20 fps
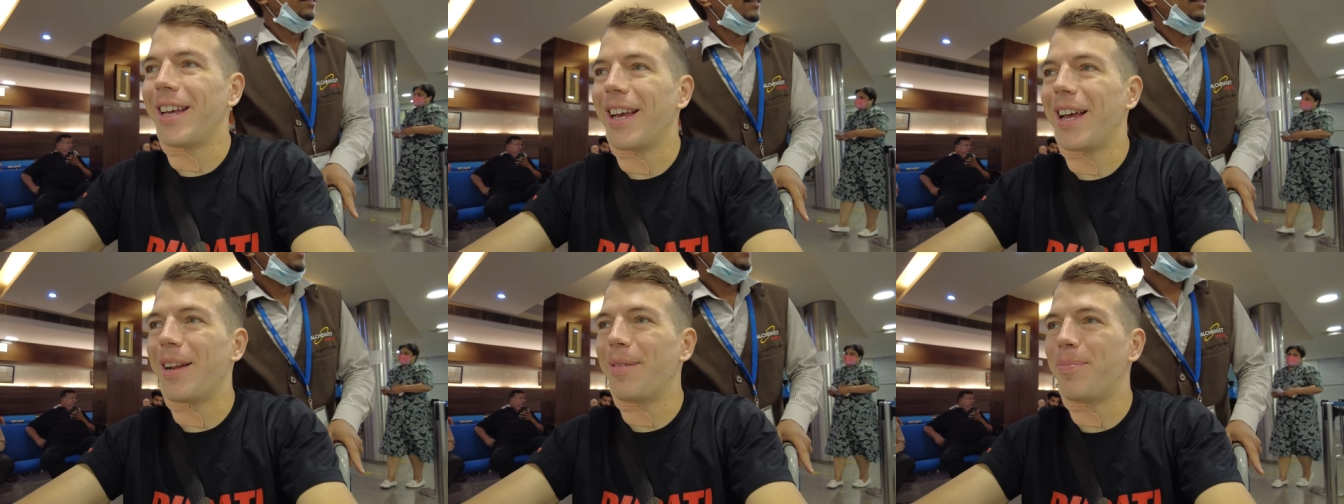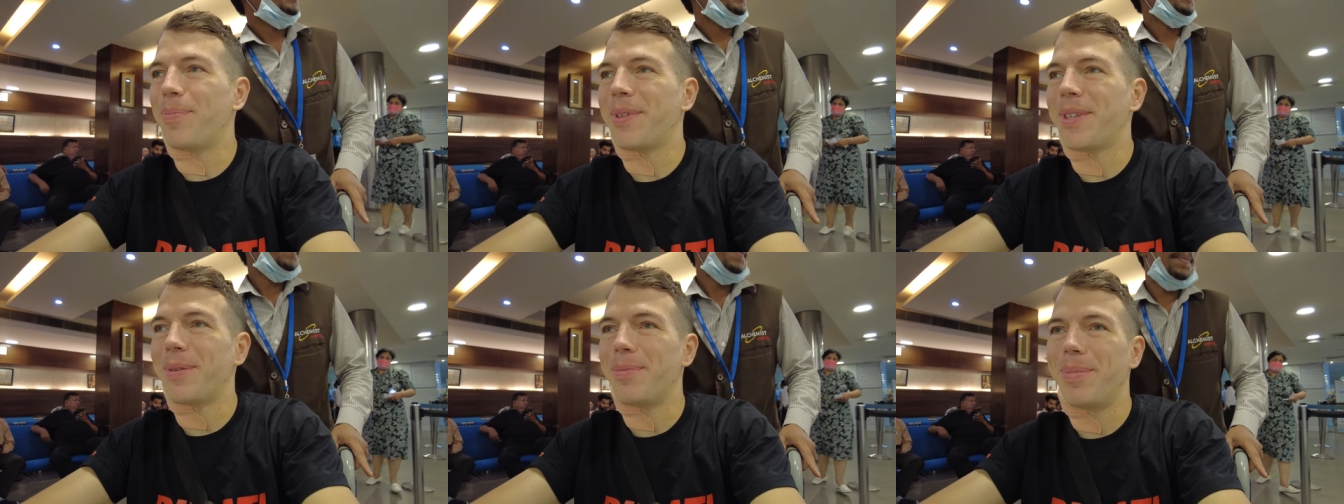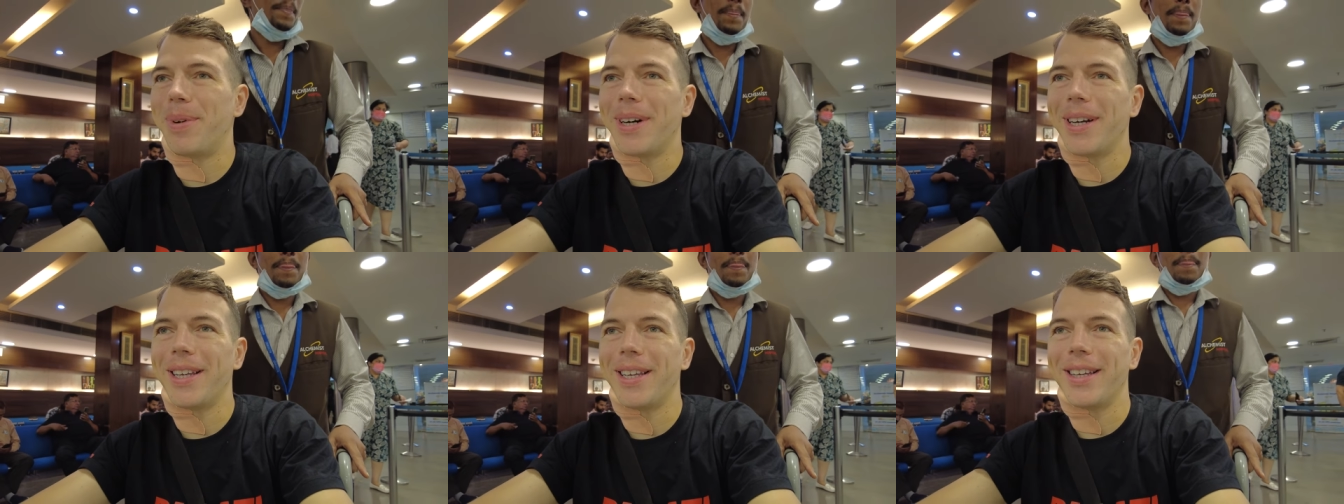helped
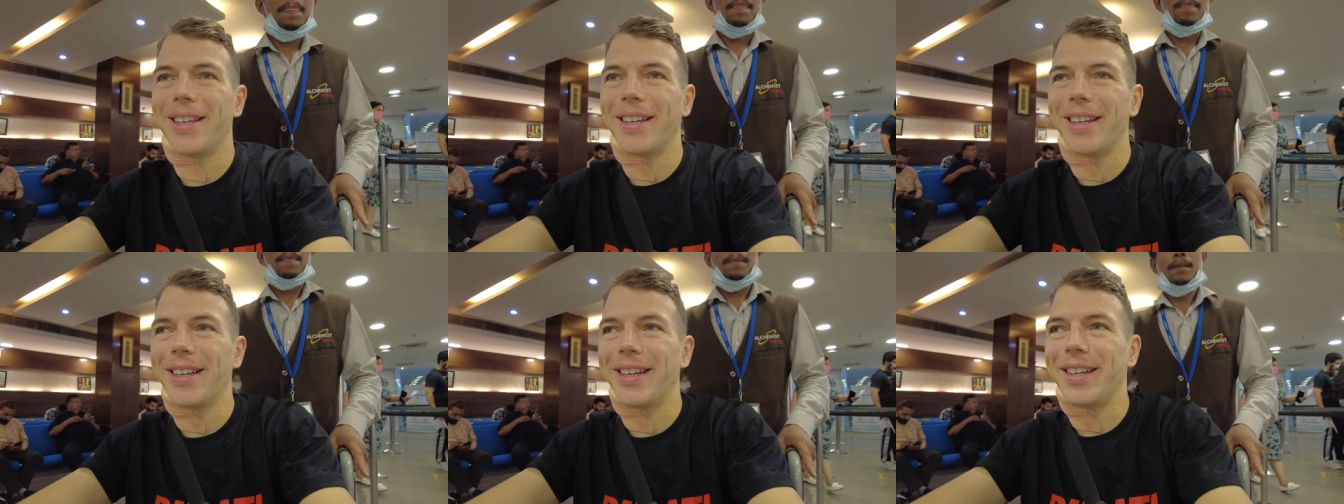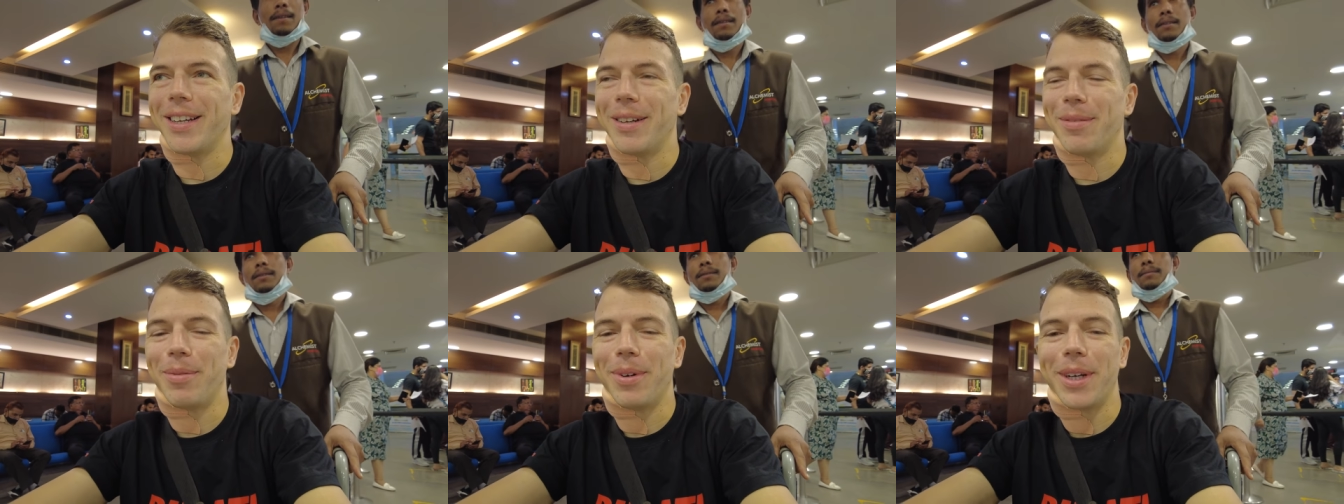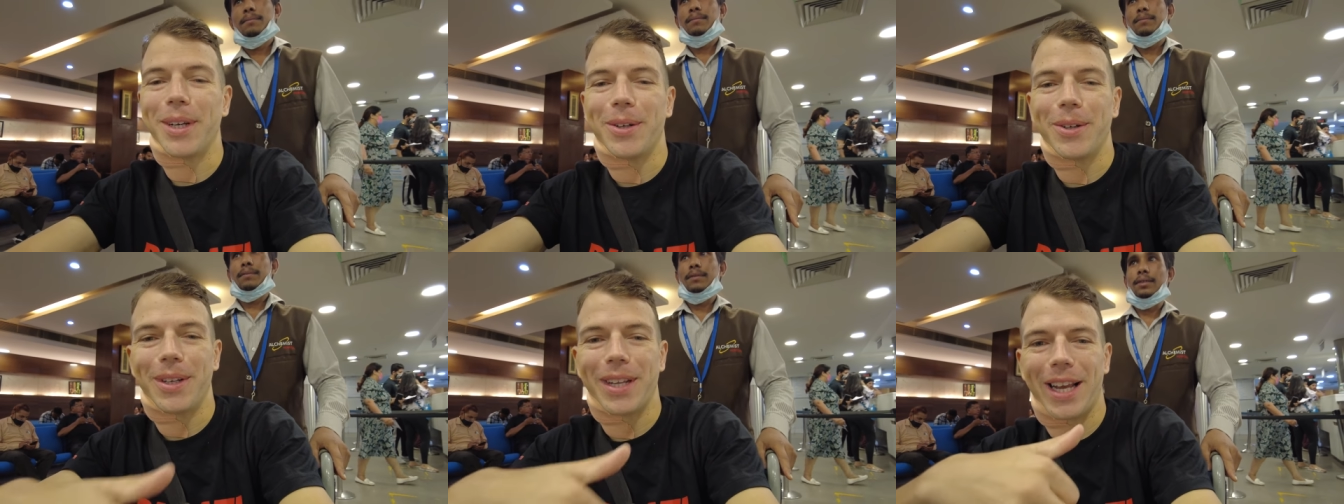by uh,
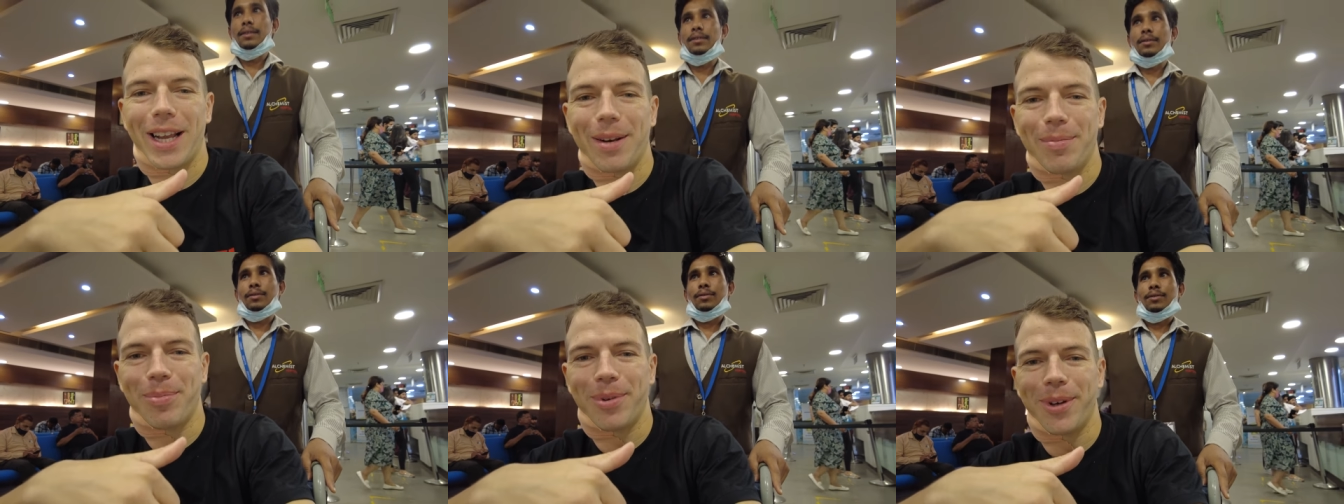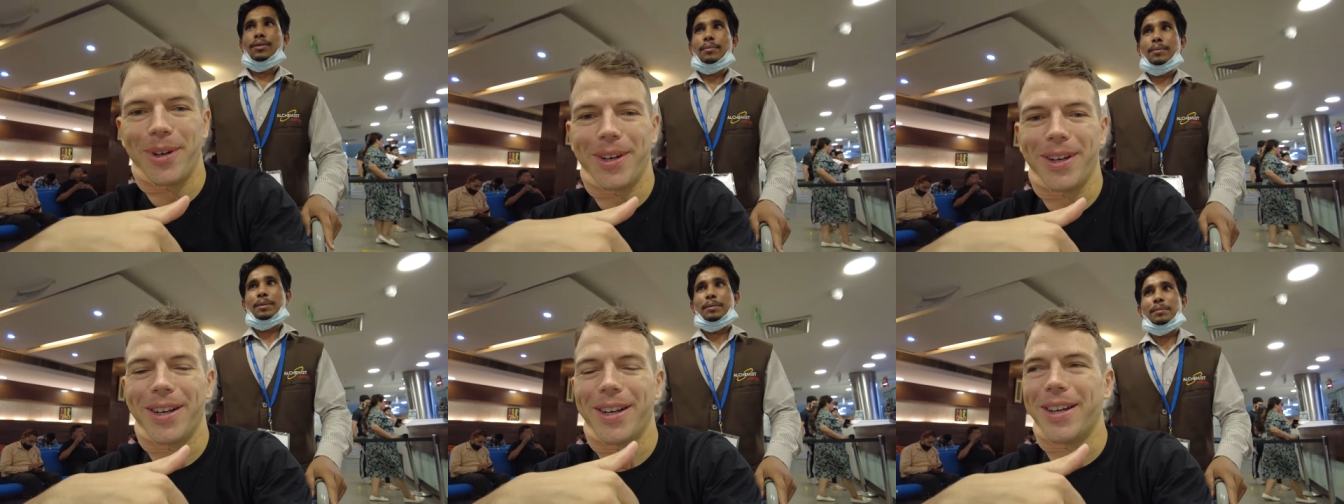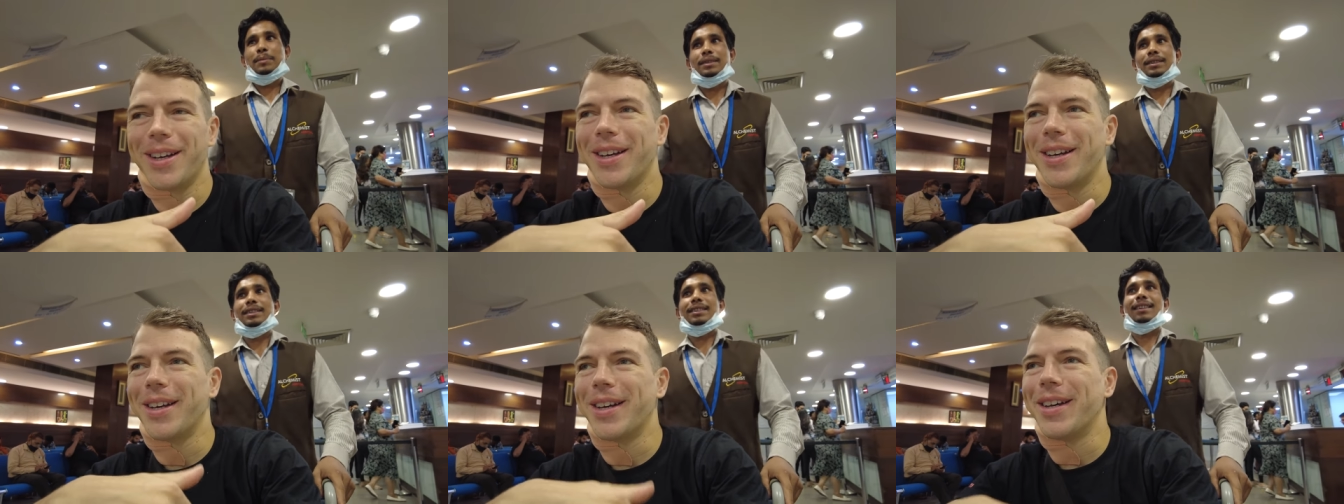my good helper,
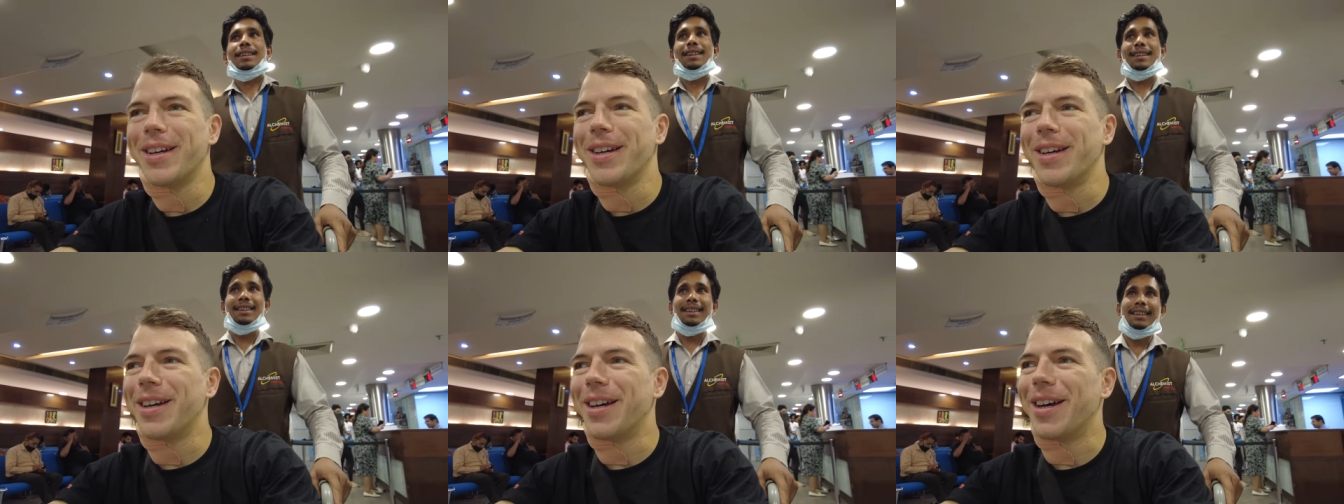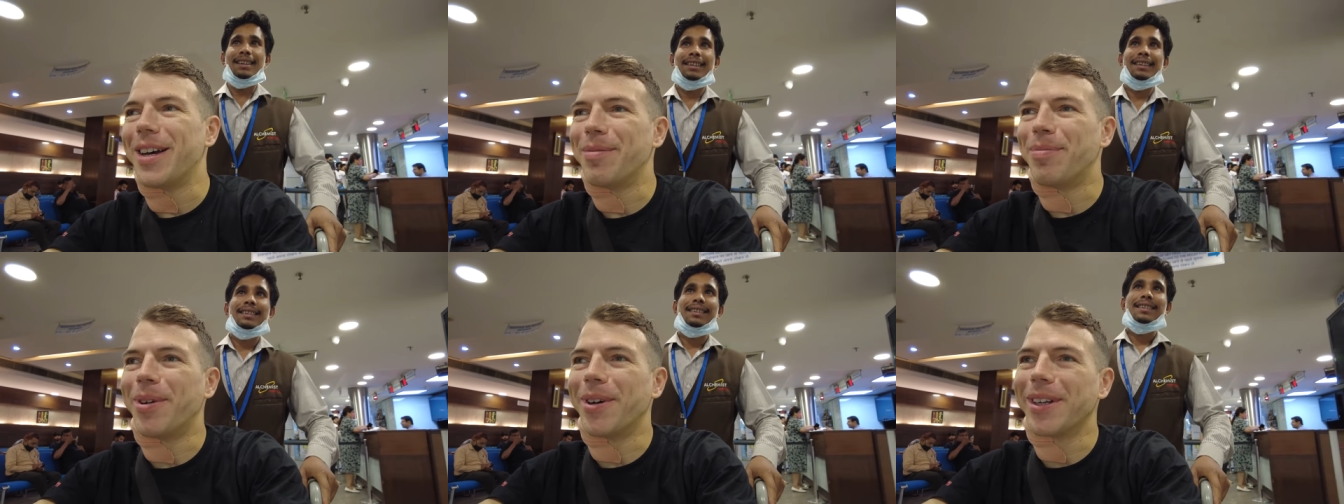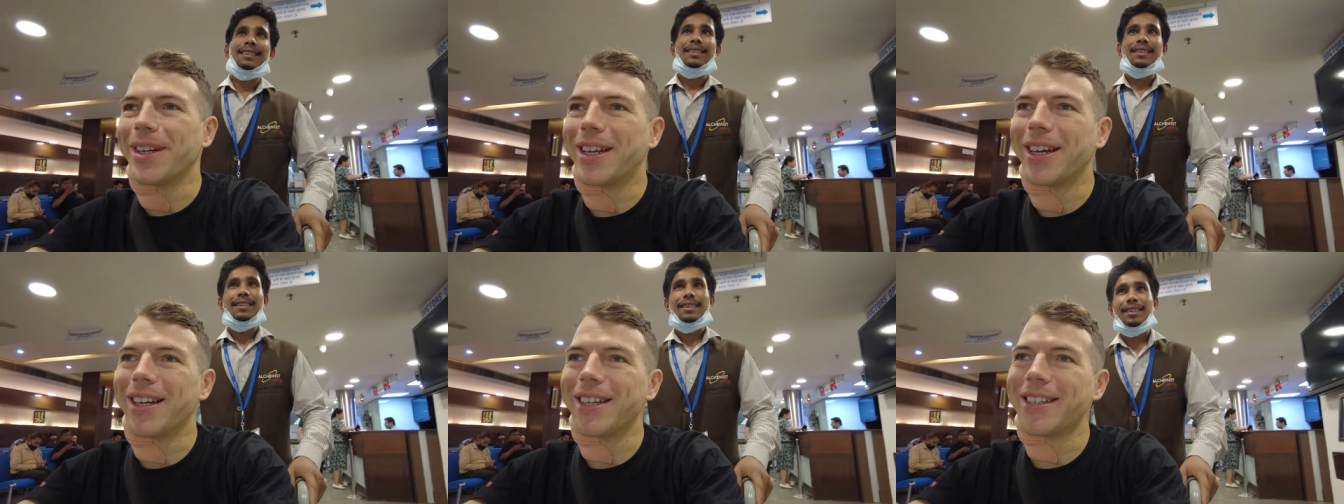
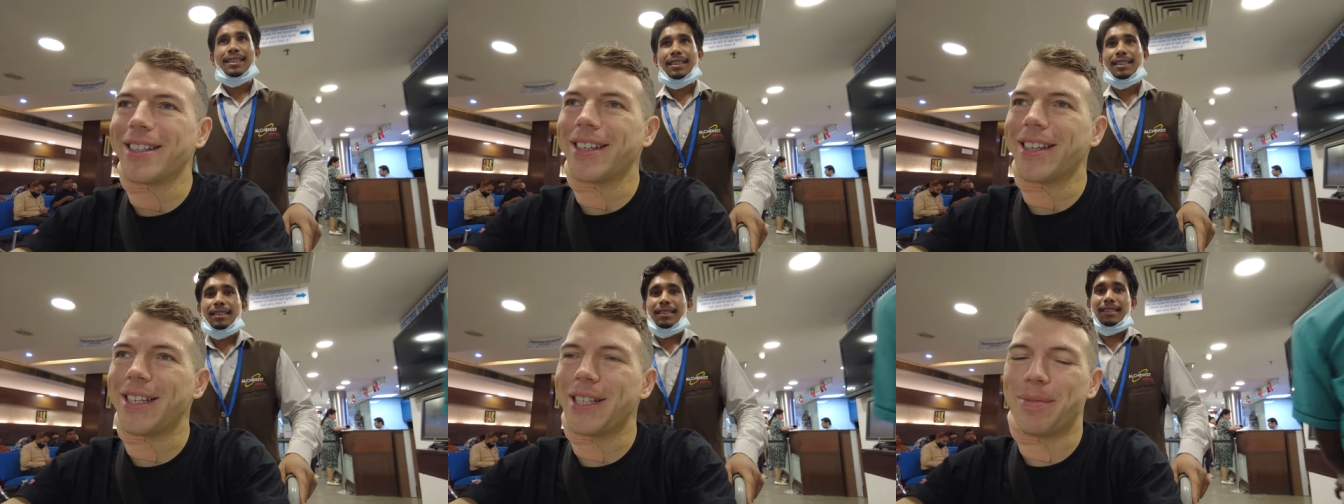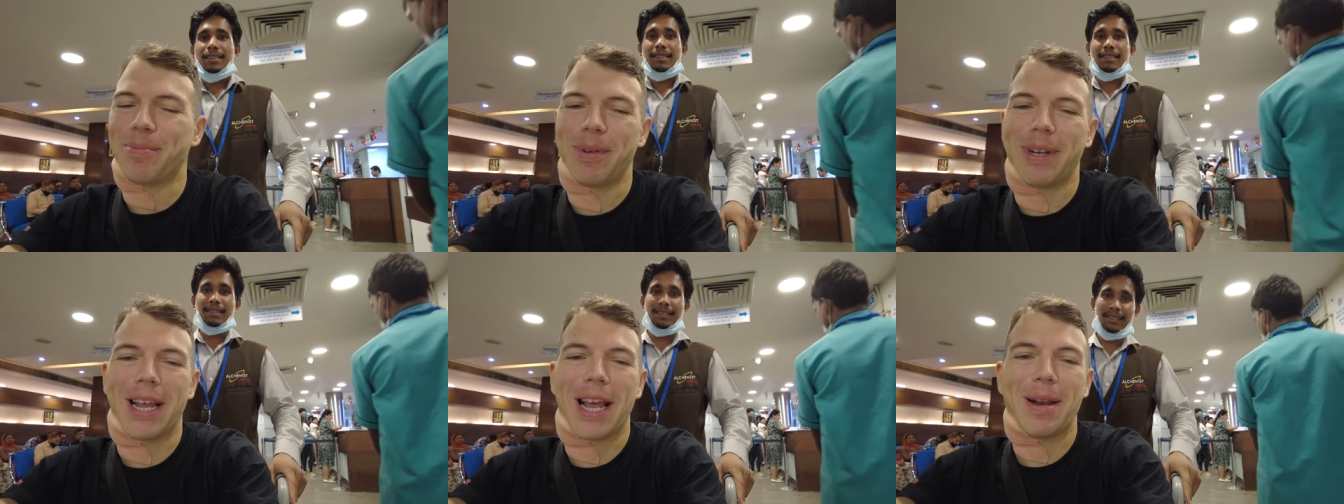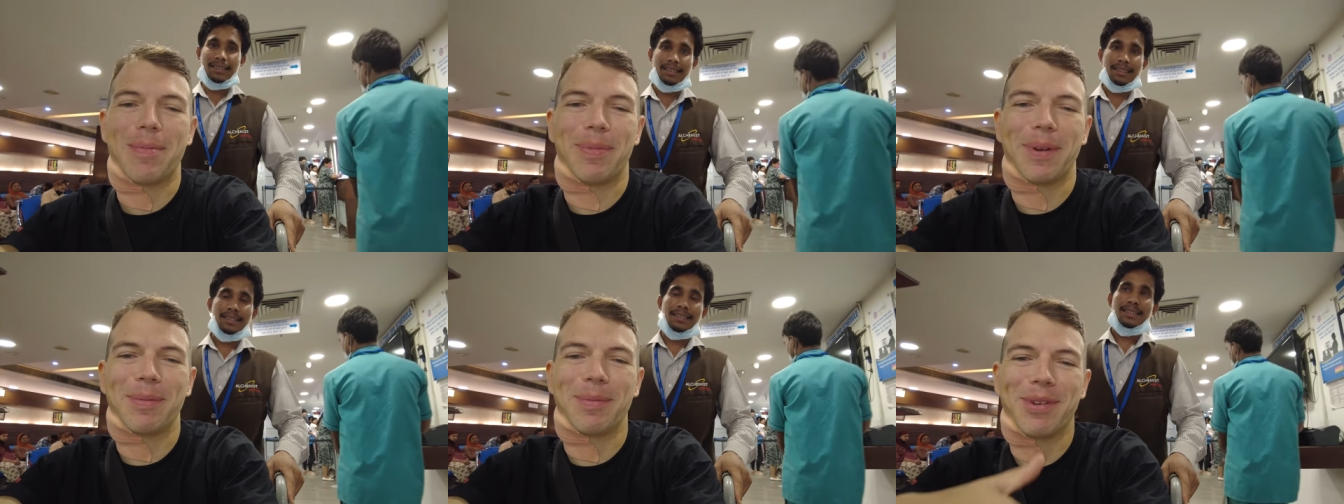Pankaj been
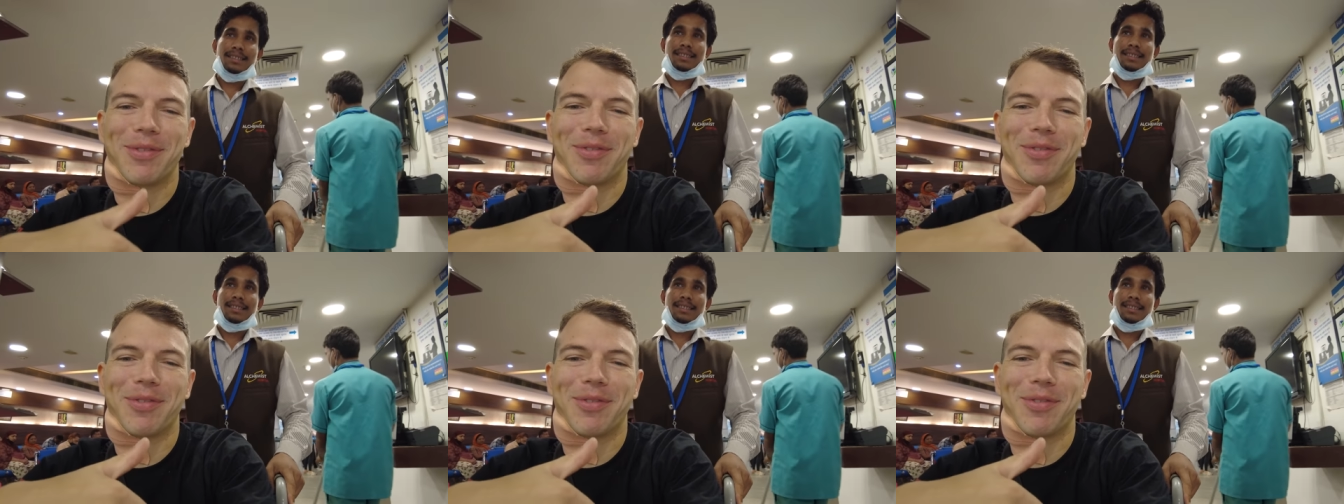helping